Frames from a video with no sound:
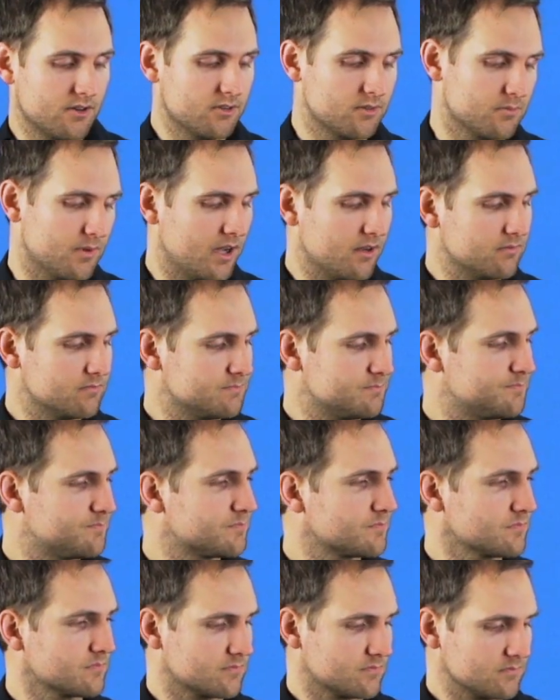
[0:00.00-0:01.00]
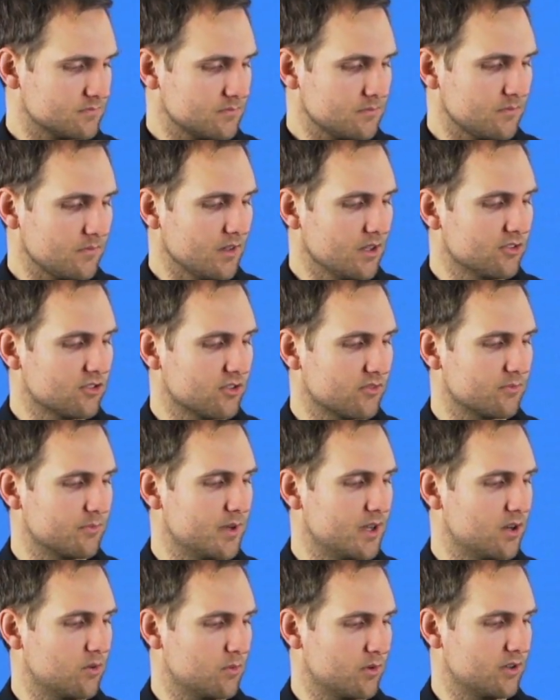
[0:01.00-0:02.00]
undermount. So from
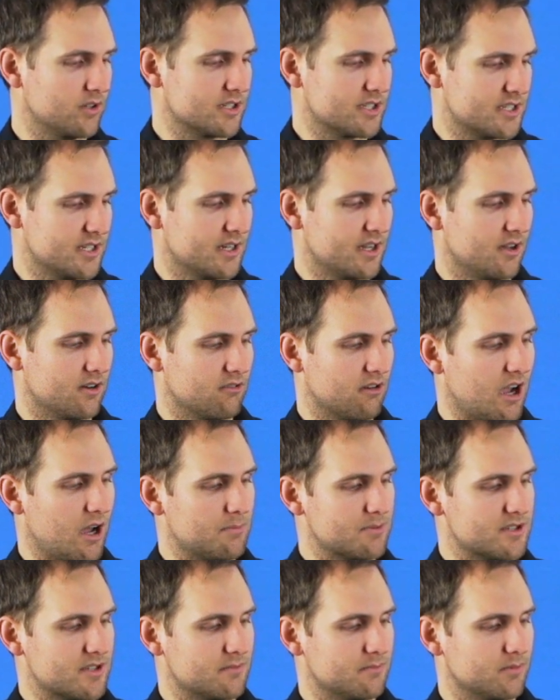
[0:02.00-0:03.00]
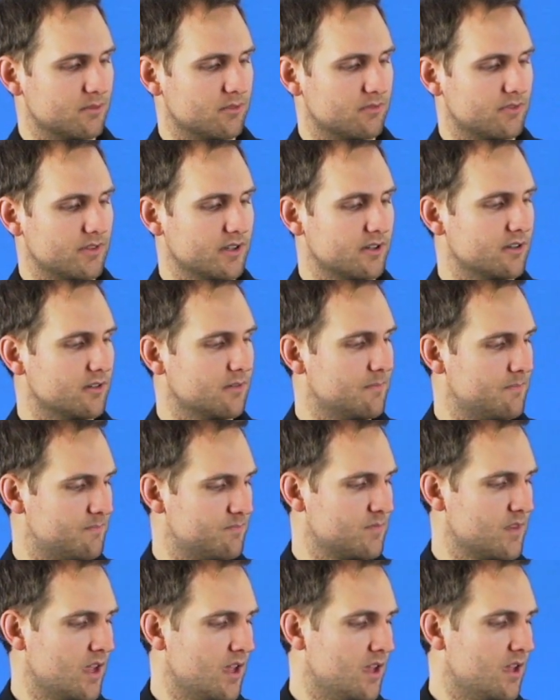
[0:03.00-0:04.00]
here, we're gonna stick out our opposite middle finger,
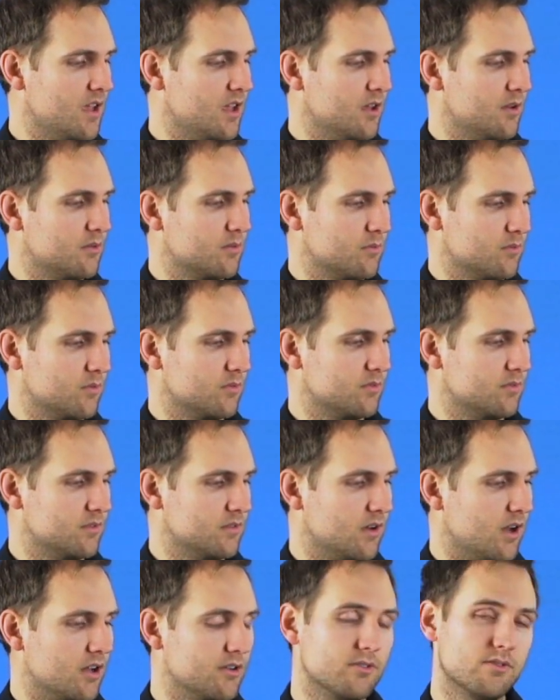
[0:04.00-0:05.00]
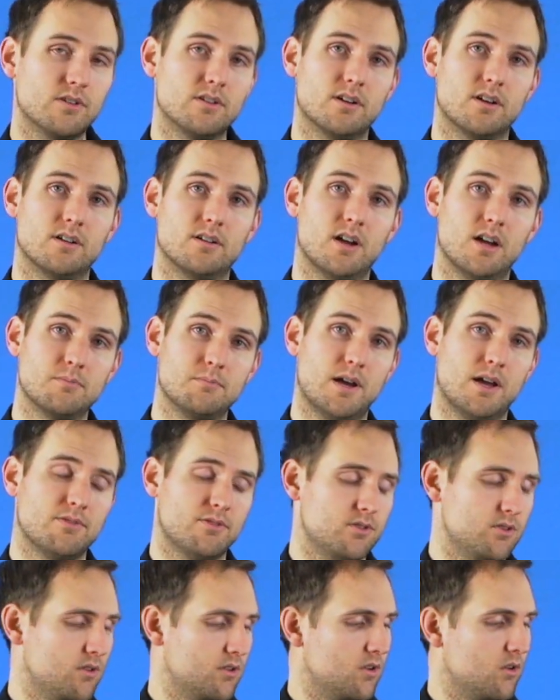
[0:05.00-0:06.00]
un uh, unmount
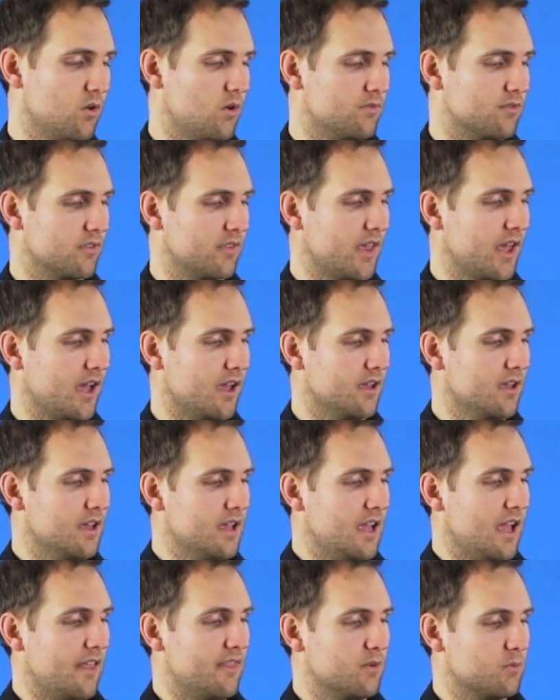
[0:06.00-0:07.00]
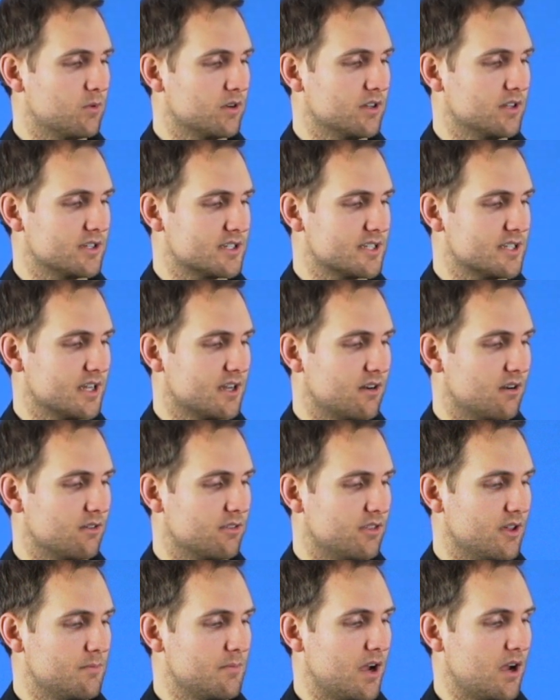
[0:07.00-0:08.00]
the yo-yo over that, and then we're gonna stick our
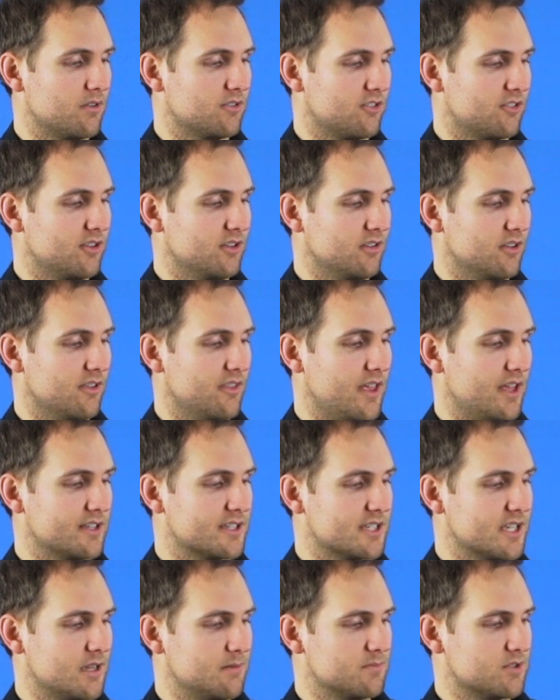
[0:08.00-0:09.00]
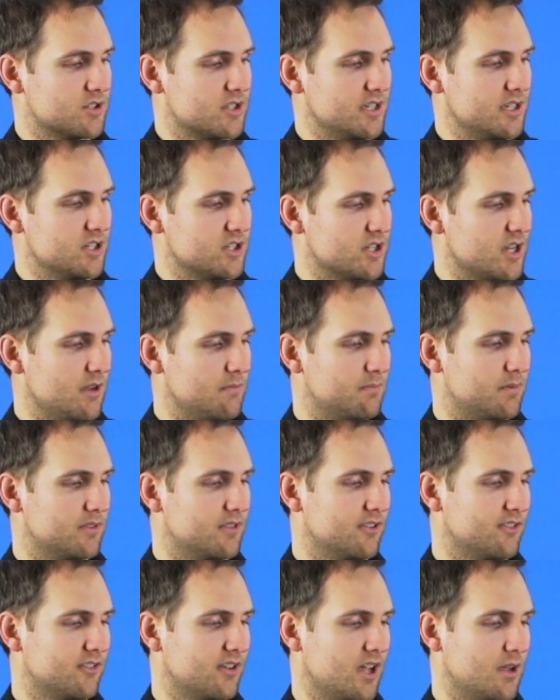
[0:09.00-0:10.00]
thumb out, still in that same C shape, but
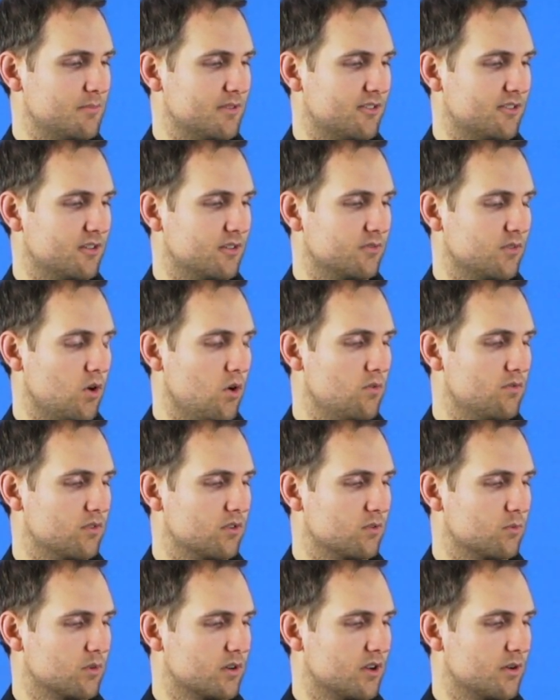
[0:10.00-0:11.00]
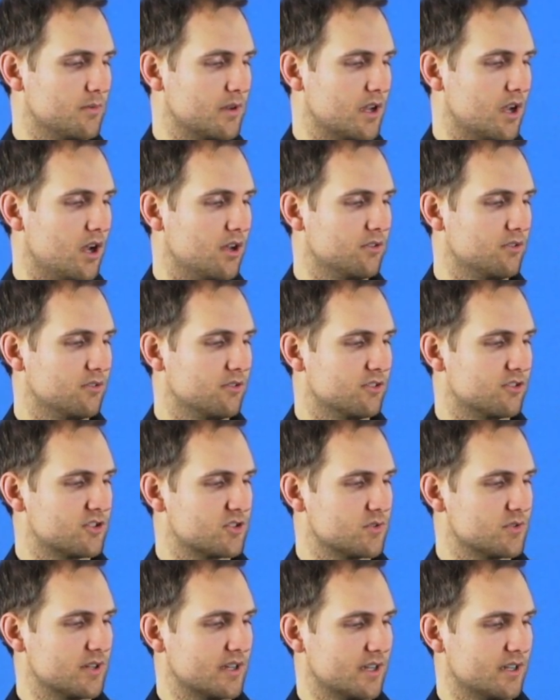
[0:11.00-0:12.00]
this time instead of over, we're coming under the
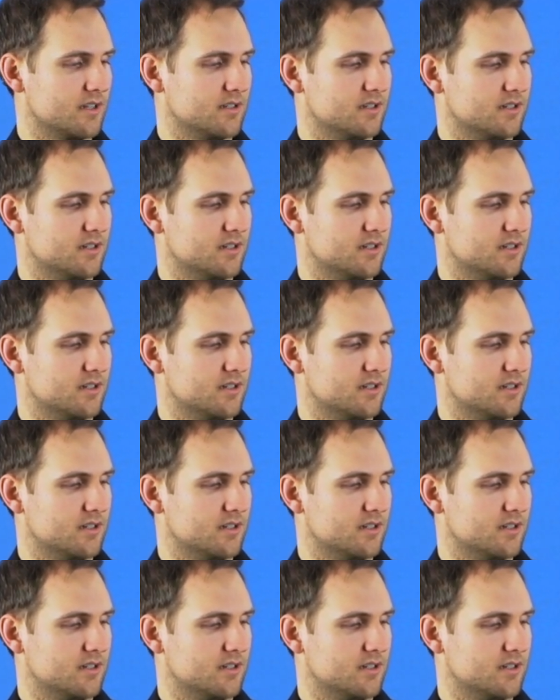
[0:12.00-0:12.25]
string